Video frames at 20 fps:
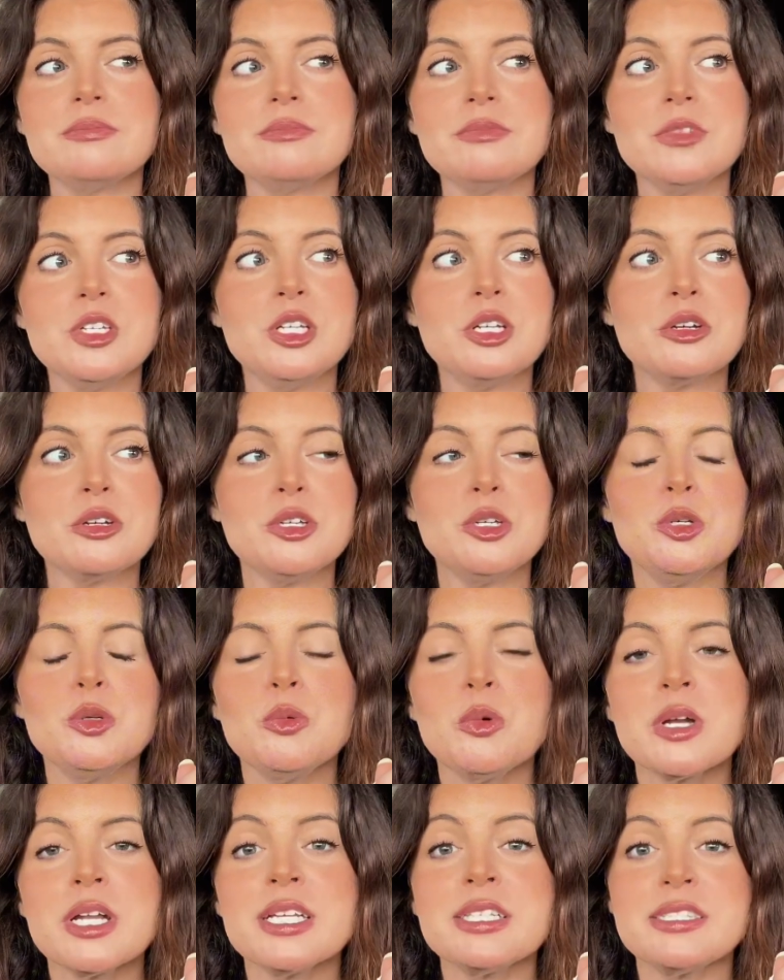You
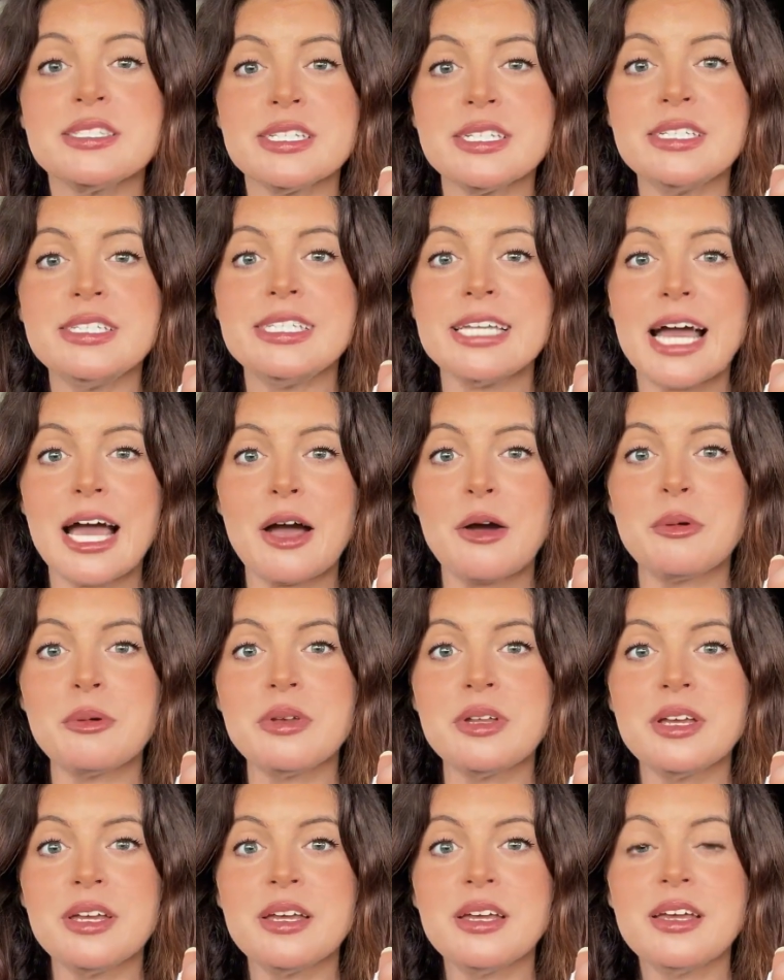want to sit
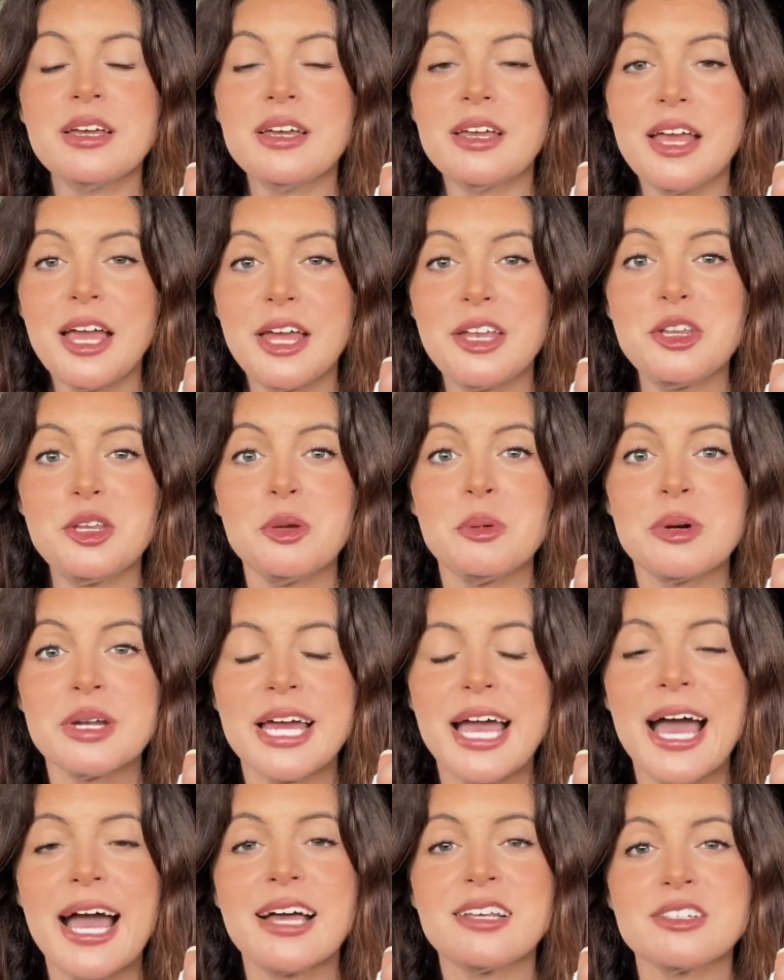down and you want
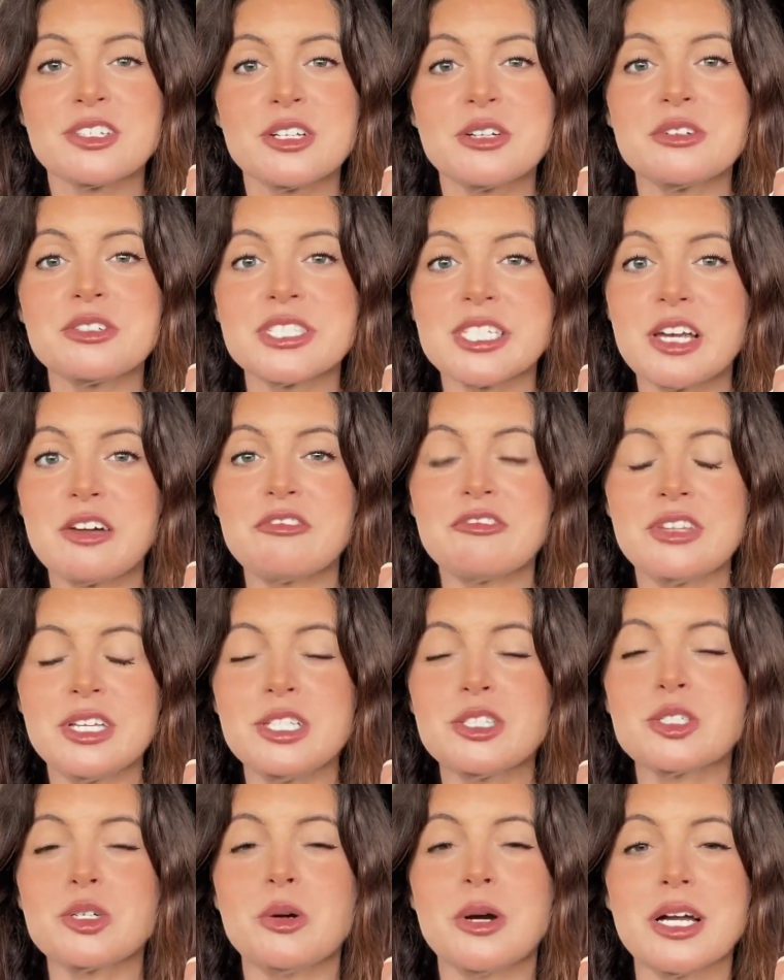to ask yourself
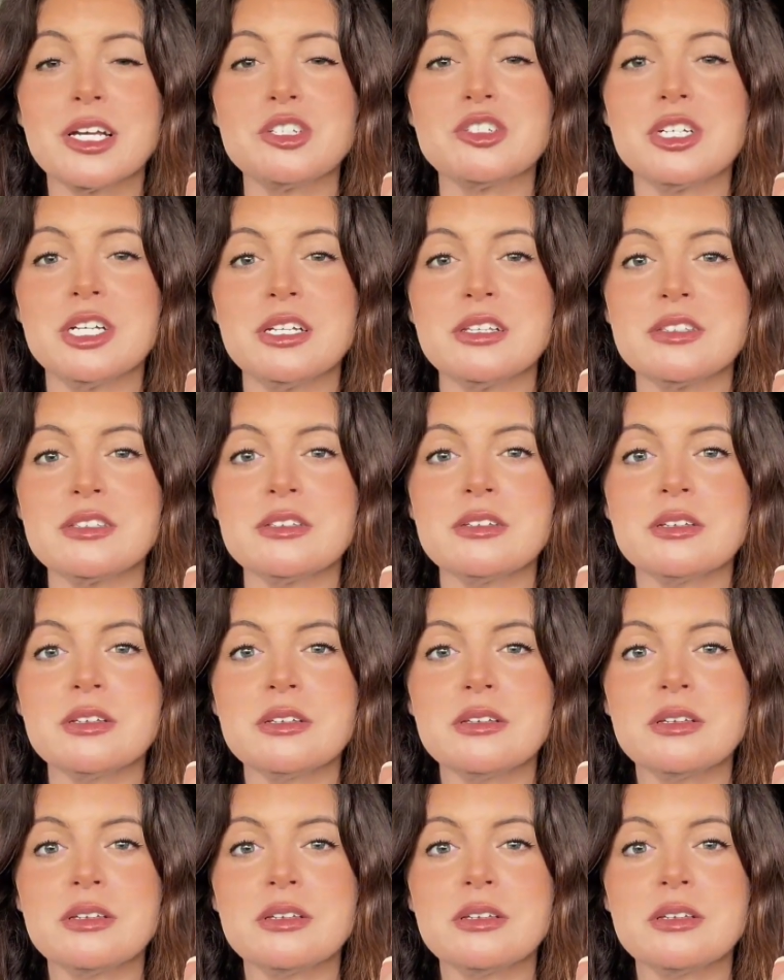these questions.